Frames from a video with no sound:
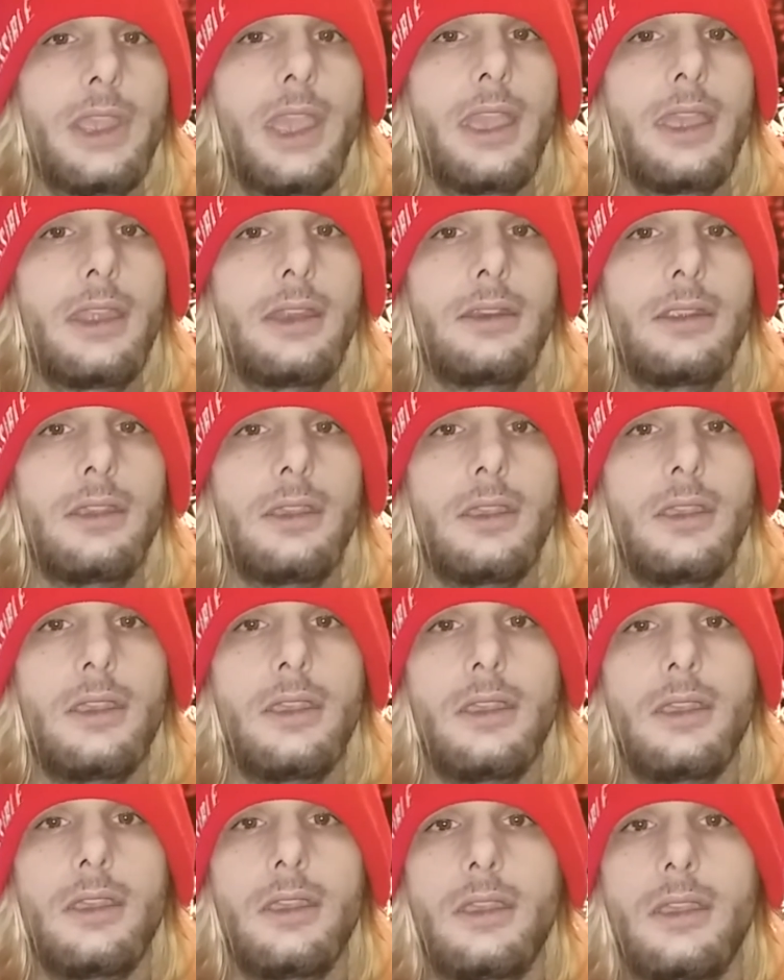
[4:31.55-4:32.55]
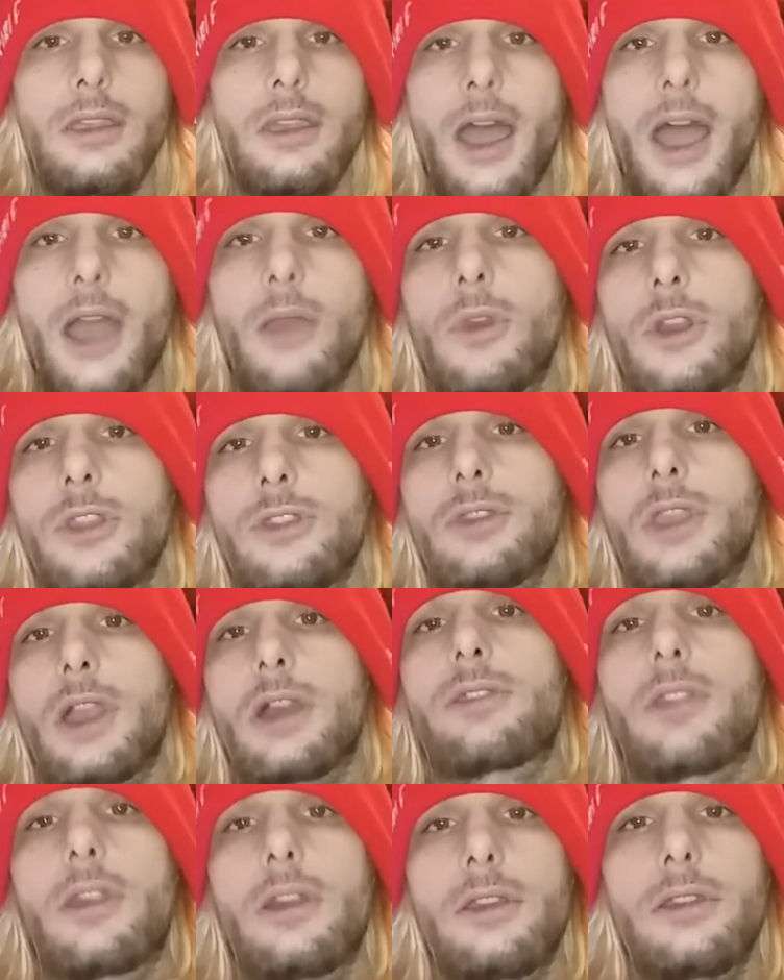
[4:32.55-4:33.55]
And I want you
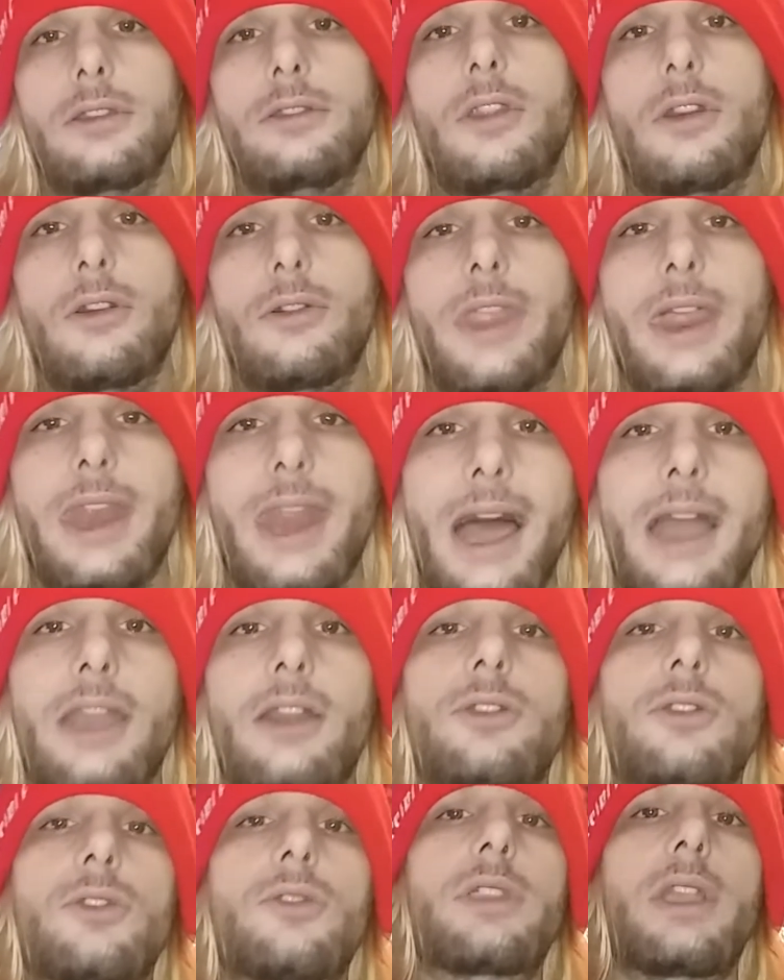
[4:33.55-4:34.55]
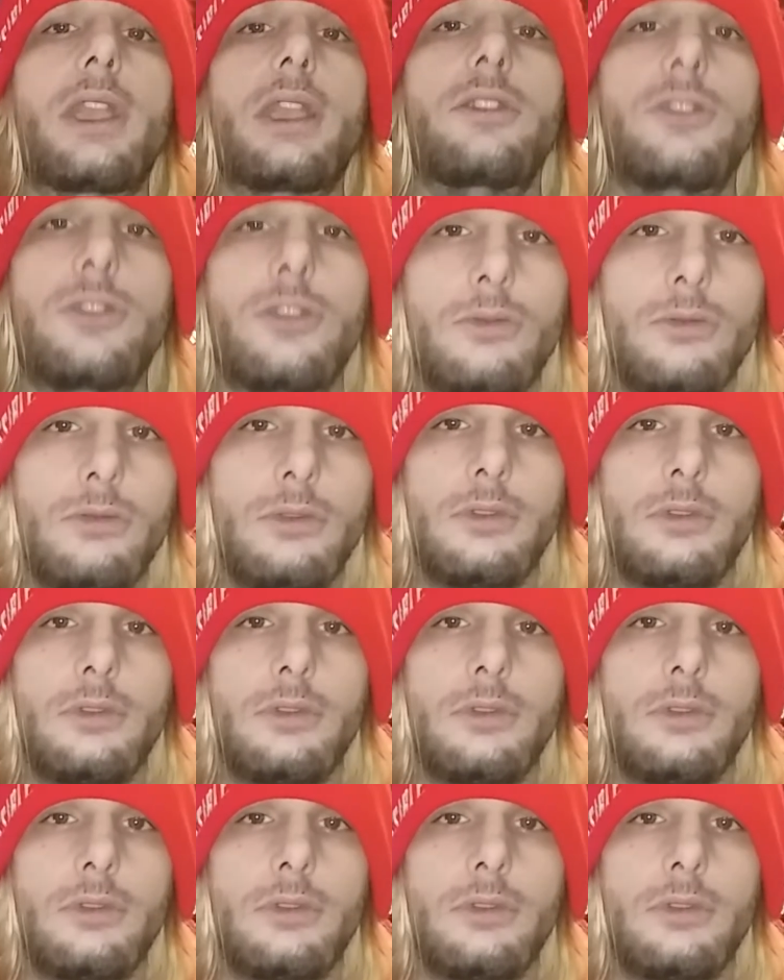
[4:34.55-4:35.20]
guys to know that I understand you.